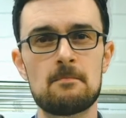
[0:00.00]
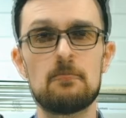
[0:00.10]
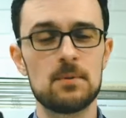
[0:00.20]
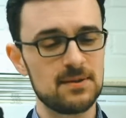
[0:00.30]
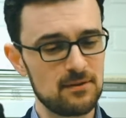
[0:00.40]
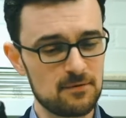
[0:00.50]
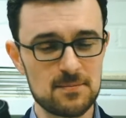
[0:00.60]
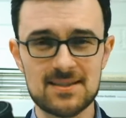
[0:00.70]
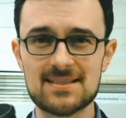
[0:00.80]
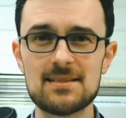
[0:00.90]
building from
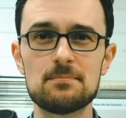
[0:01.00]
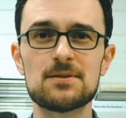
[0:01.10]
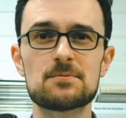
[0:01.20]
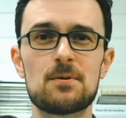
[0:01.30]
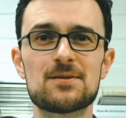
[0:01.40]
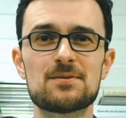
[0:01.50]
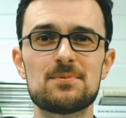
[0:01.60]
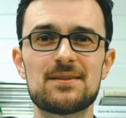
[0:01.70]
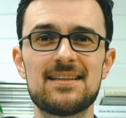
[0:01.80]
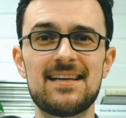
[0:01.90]
the simplest
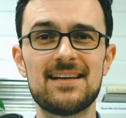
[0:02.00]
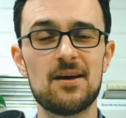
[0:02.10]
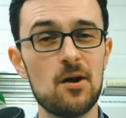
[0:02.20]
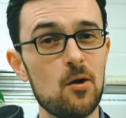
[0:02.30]
possible thing